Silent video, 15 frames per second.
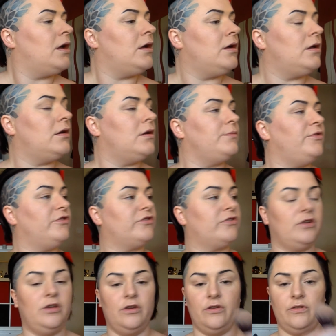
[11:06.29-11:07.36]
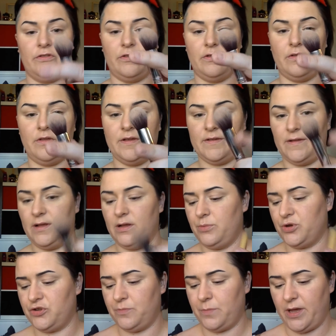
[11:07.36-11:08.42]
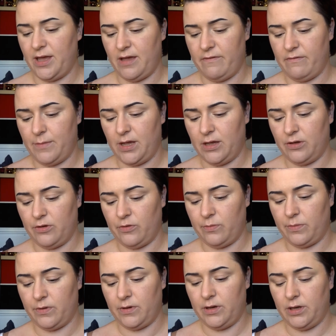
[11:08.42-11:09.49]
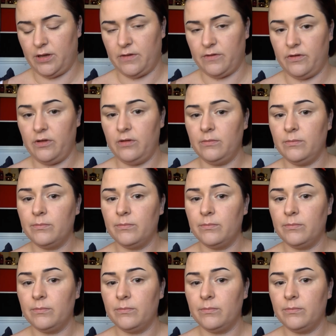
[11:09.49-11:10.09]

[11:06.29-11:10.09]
And I'm just going to use this little brush by Hair and Makeup Addiction.